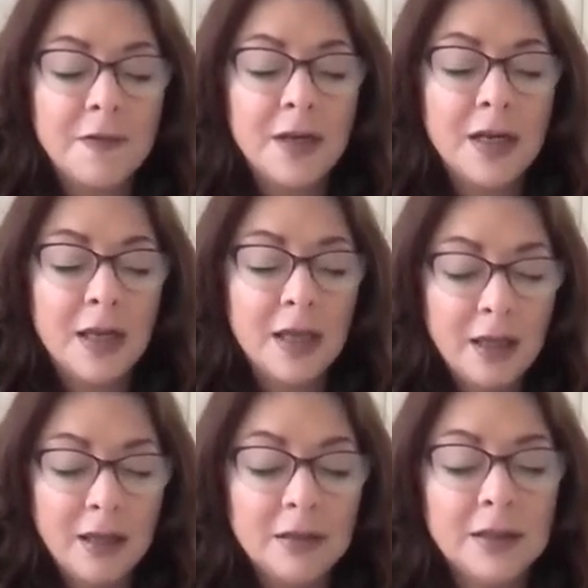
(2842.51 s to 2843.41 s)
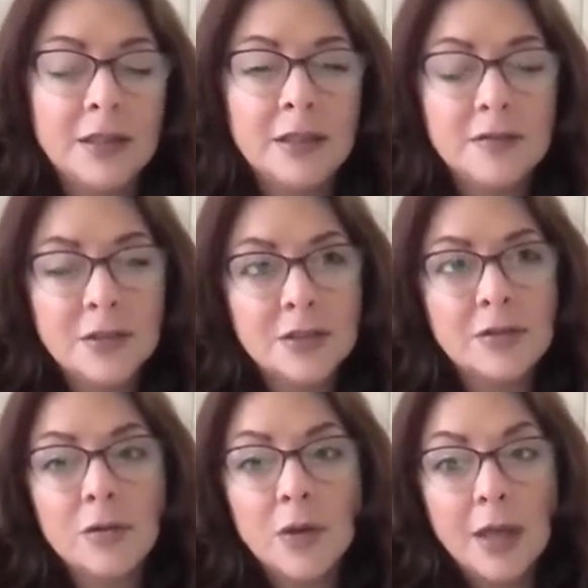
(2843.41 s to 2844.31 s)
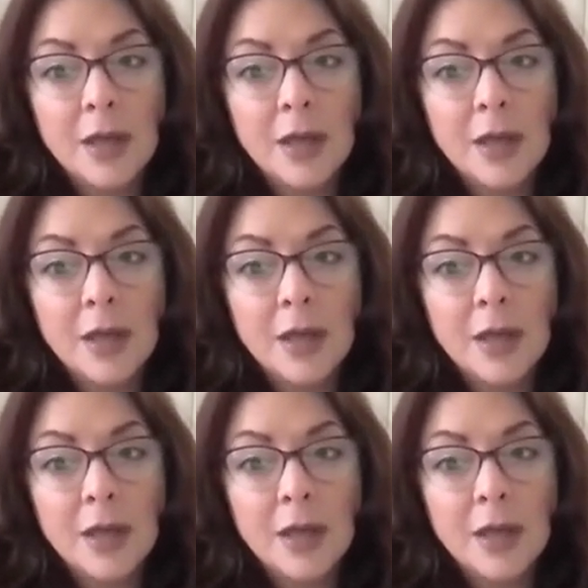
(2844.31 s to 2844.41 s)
and held and gives you